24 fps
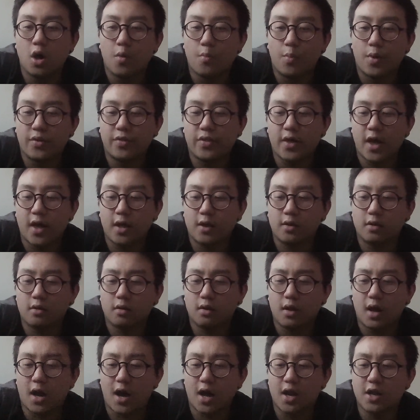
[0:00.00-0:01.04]
But then
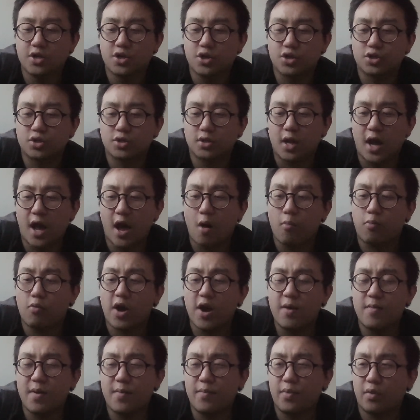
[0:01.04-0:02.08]
I
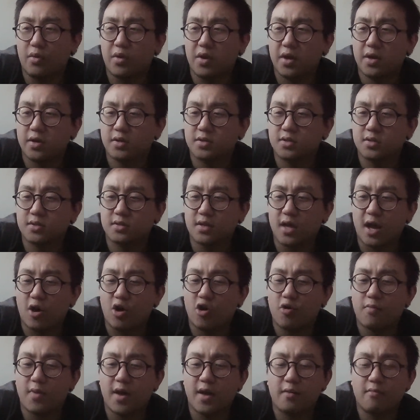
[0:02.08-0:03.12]
upgraded my buildings. I
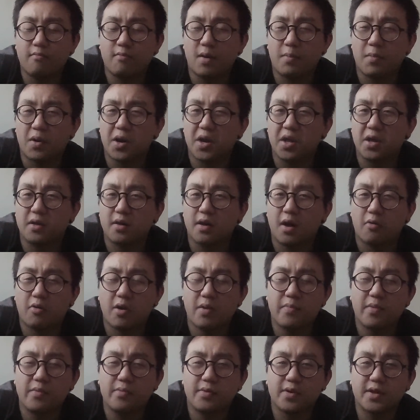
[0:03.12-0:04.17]
got my money. I
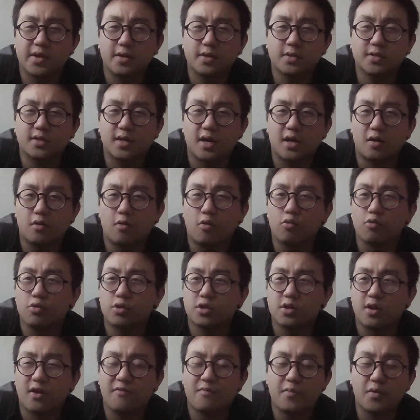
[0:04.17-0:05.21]
upgraded my buildings, all
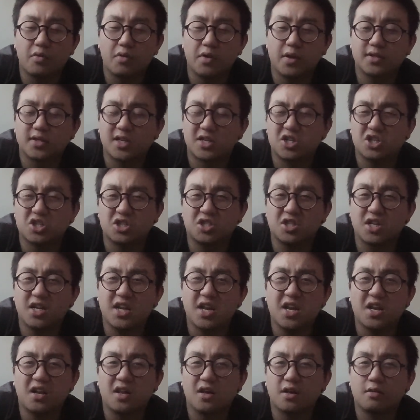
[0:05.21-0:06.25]
the tough buildings. And I just
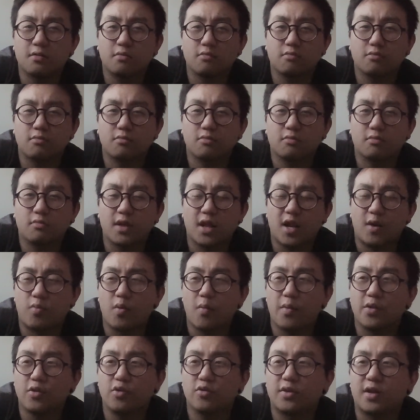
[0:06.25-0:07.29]
delete it. I'll
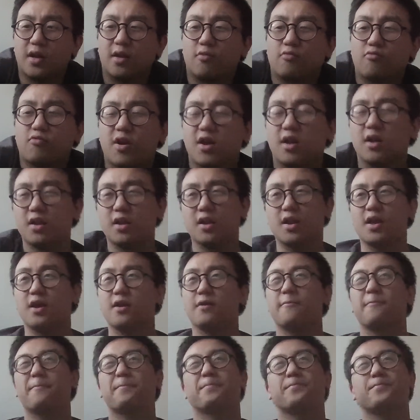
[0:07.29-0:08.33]
probably do that regularly.